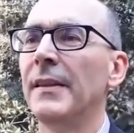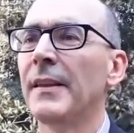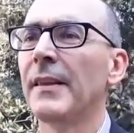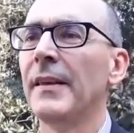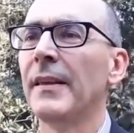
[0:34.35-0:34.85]

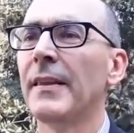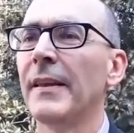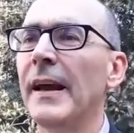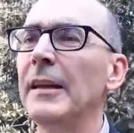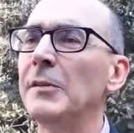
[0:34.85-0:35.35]
it's, it's a
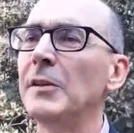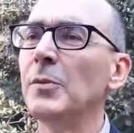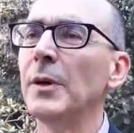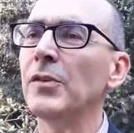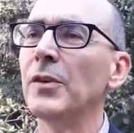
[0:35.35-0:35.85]
kind of a
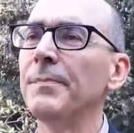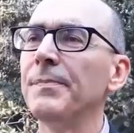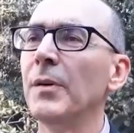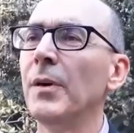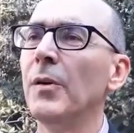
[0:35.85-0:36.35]
situation
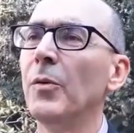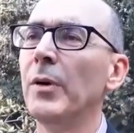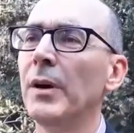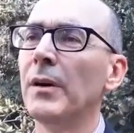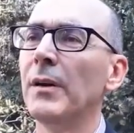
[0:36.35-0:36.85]
uh,
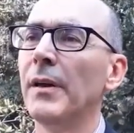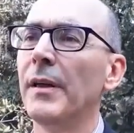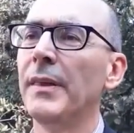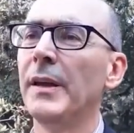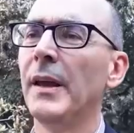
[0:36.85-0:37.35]
where
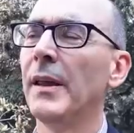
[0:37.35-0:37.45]
the,